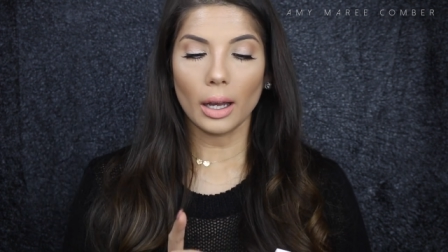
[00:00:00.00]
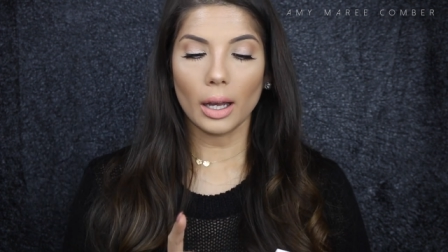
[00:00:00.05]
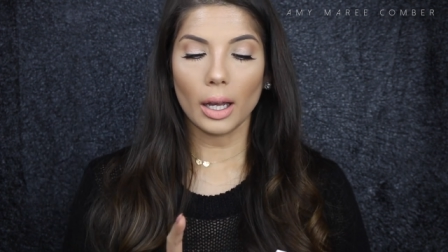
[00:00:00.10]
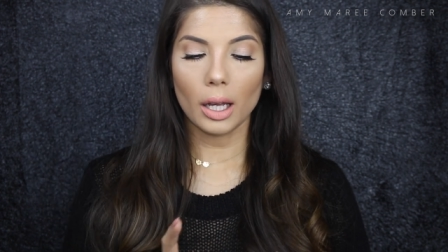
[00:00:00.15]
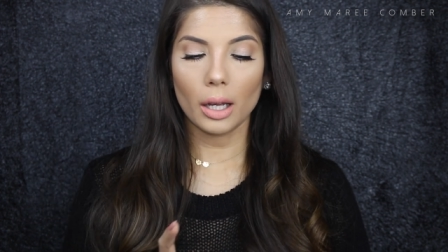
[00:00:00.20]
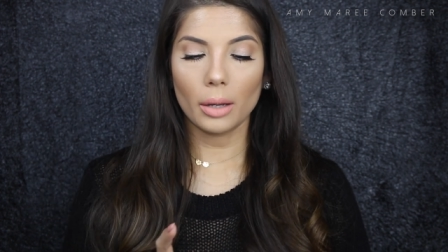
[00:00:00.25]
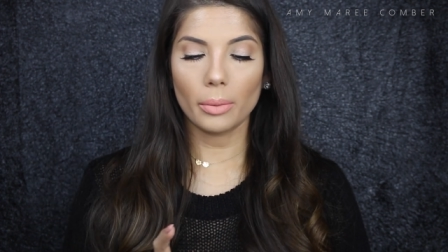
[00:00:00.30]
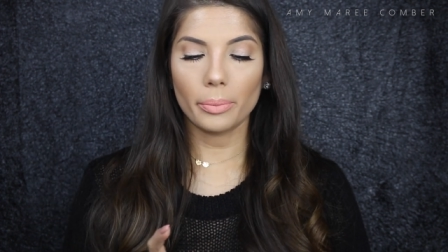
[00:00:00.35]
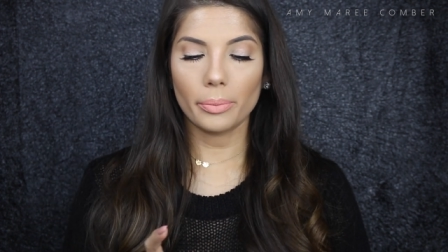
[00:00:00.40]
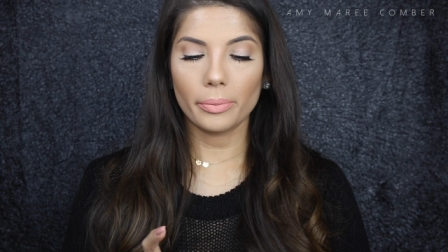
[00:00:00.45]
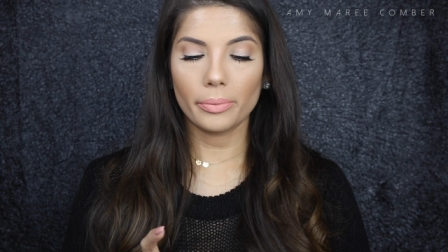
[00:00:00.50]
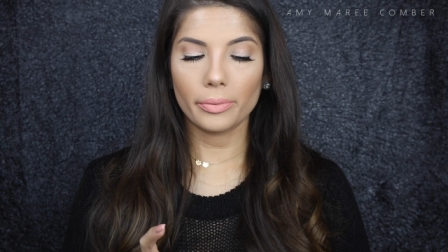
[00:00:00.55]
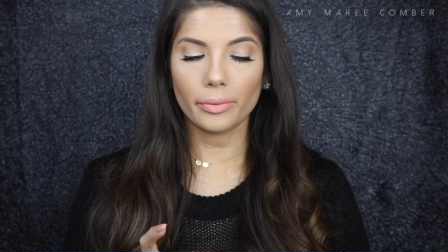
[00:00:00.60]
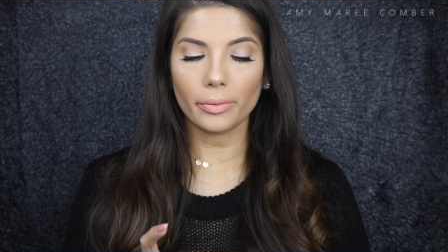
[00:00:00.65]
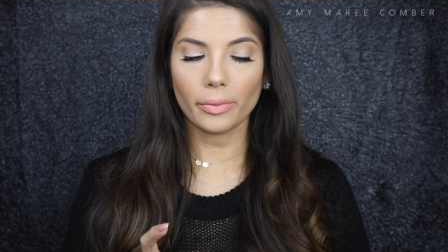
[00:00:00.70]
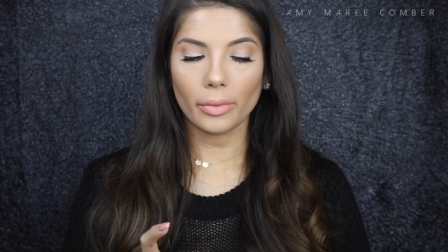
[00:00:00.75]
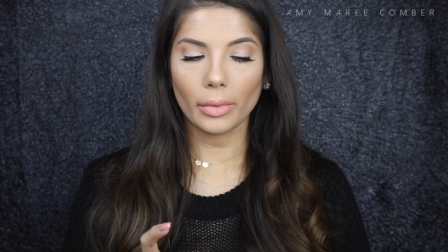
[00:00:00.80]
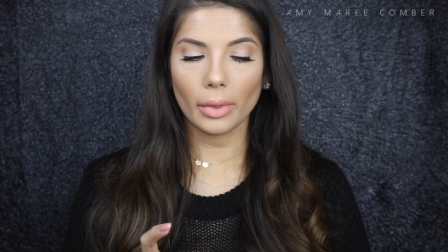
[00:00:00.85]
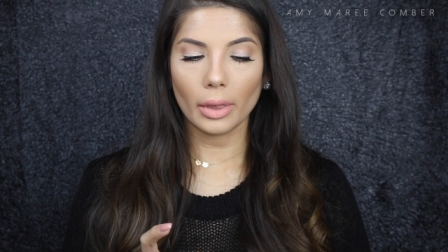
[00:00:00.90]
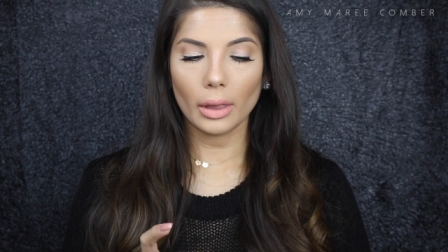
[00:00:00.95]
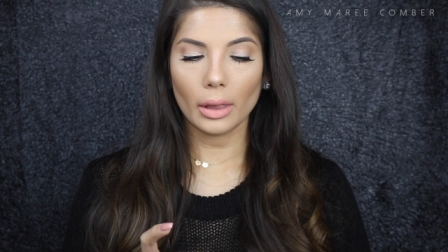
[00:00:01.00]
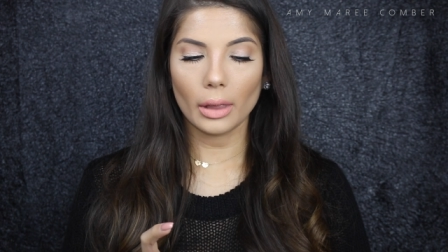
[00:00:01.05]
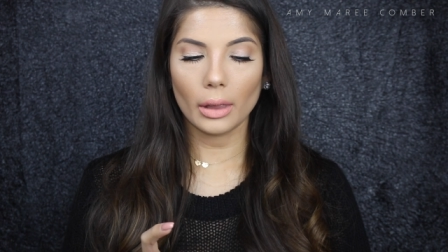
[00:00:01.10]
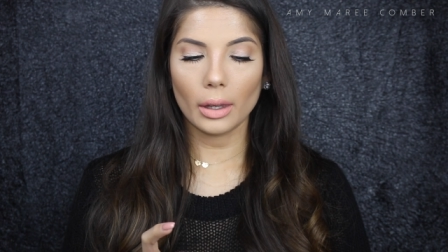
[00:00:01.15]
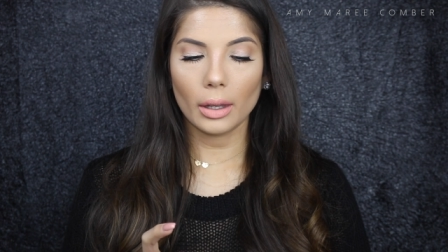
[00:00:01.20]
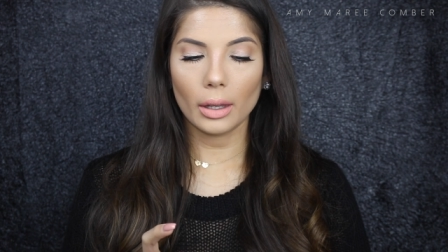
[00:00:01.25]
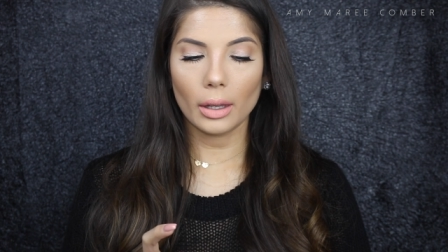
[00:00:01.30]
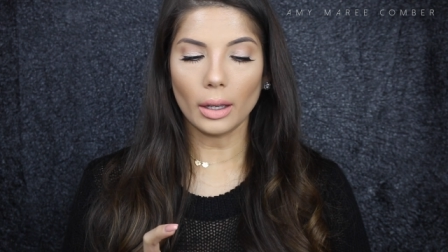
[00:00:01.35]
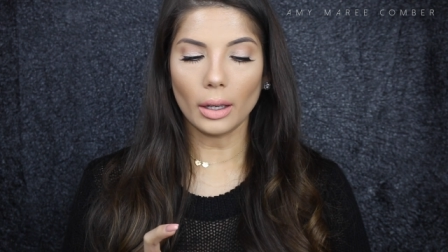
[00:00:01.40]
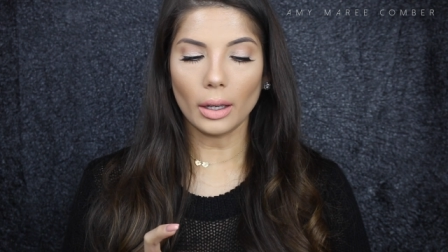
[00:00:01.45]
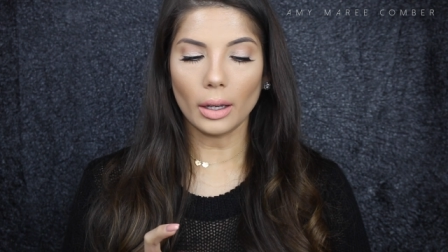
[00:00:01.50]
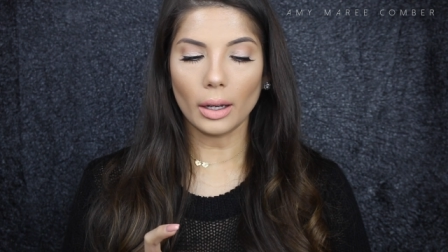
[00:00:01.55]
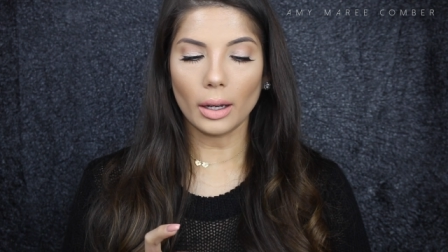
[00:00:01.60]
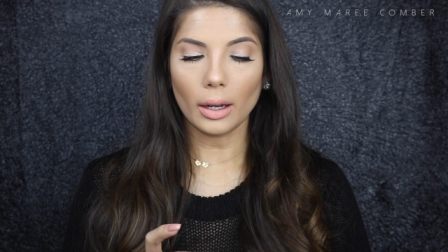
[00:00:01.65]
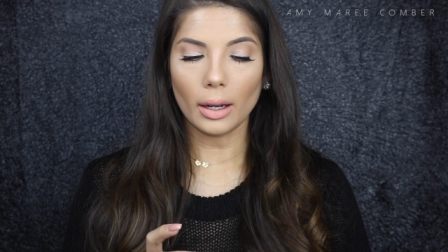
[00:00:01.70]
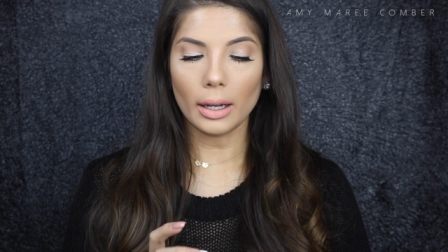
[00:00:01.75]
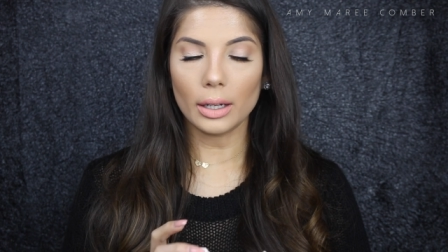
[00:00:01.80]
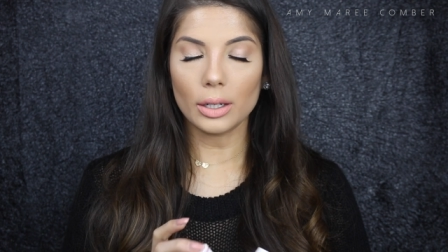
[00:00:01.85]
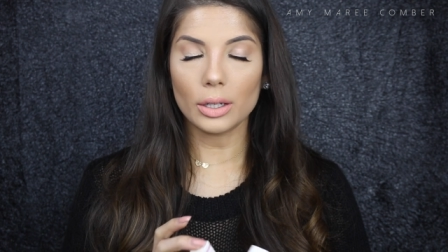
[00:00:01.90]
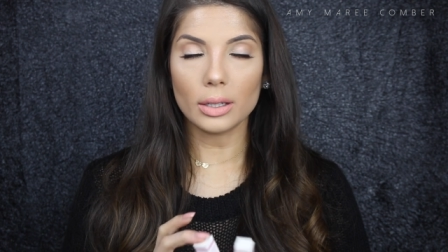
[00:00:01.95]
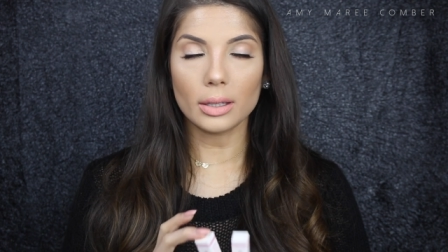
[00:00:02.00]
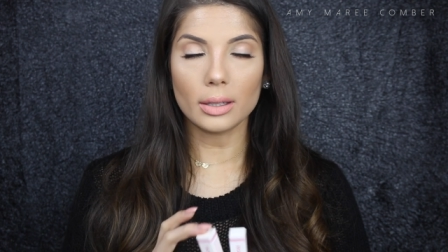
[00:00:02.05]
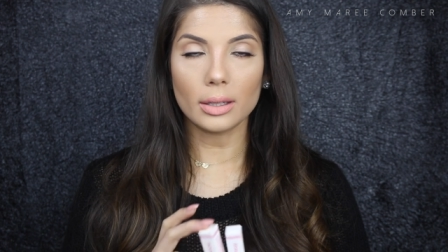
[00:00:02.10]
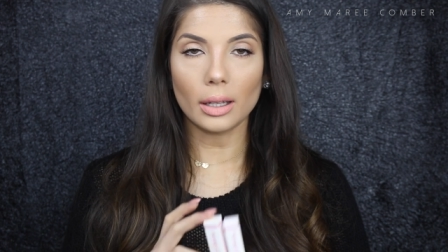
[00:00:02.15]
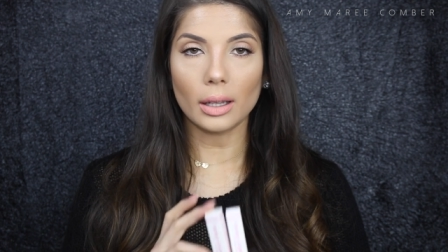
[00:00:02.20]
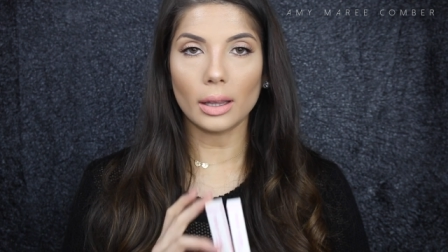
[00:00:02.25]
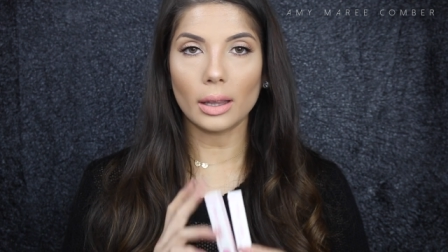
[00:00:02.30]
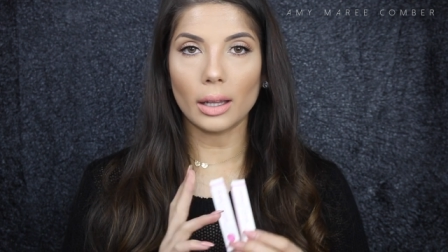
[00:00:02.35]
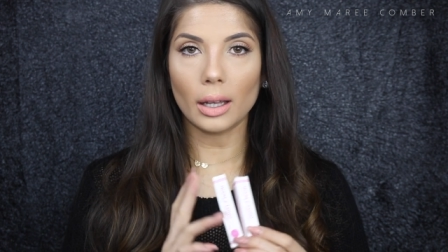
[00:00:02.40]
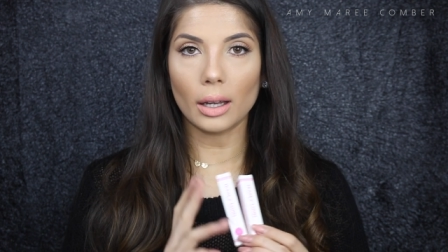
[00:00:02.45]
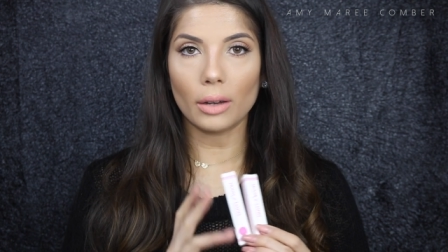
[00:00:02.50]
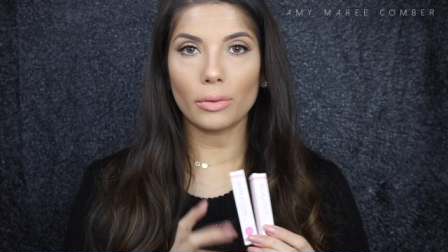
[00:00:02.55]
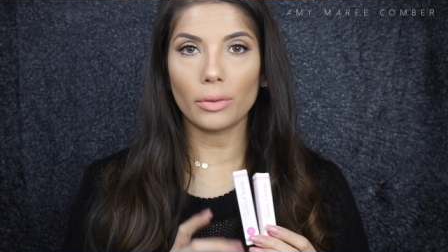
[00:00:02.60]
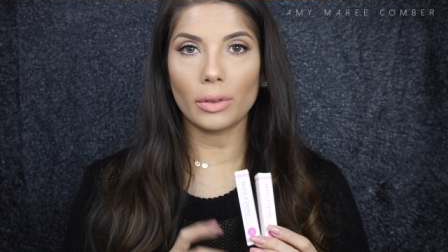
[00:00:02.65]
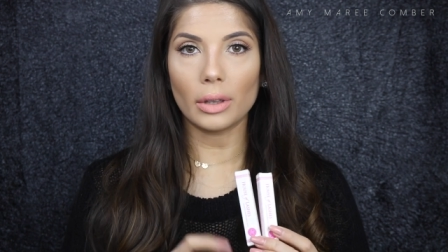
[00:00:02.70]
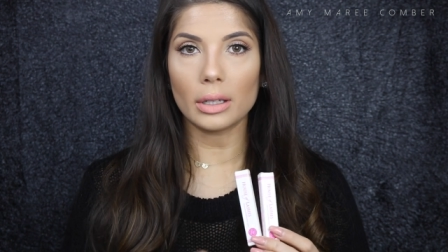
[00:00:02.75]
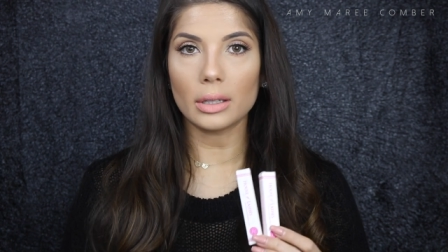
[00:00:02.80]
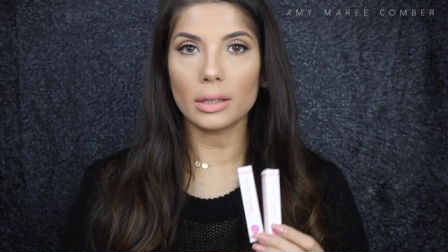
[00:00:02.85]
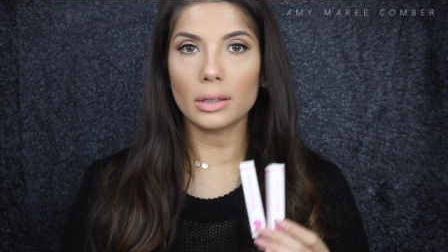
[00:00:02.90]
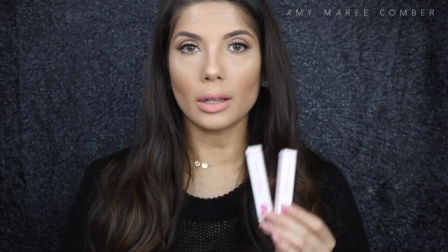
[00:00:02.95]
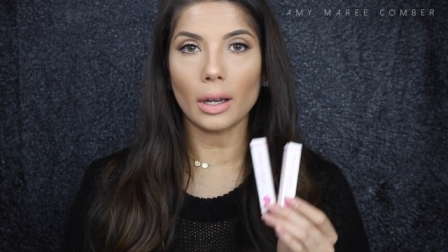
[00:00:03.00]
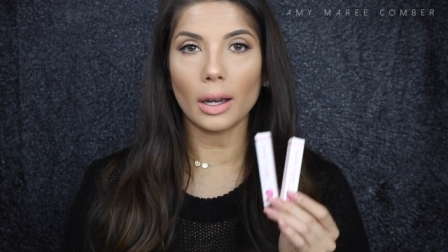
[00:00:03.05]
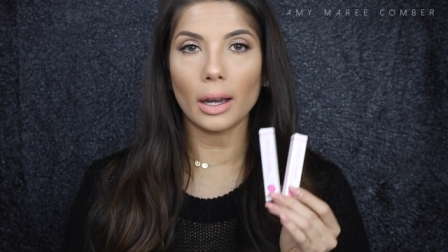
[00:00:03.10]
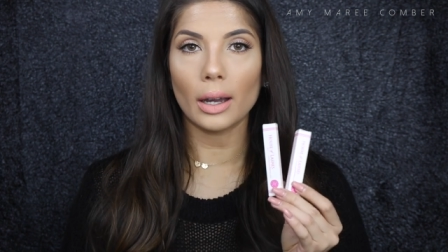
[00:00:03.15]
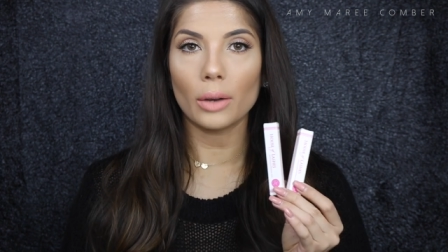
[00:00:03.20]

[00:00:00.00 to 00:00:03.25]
I just love this.